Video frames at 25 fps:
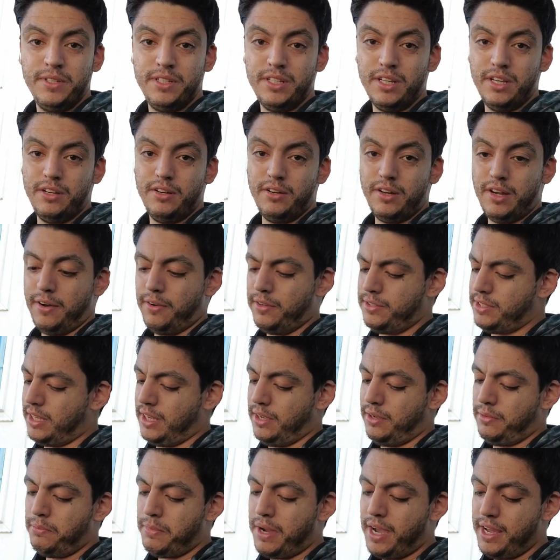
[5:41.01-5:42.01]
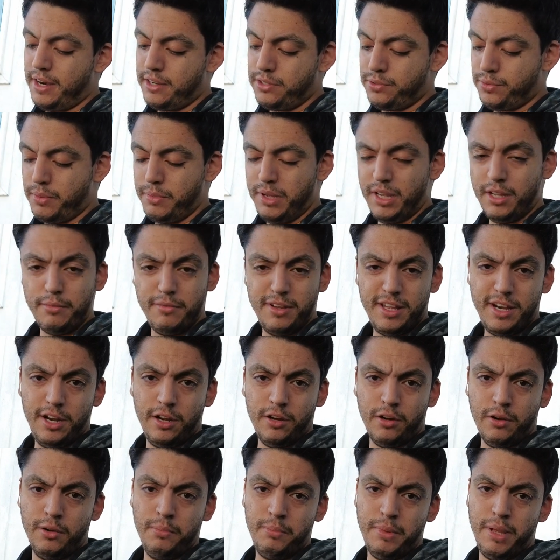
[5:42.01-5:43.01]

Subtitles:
So I was like, might as well make a video.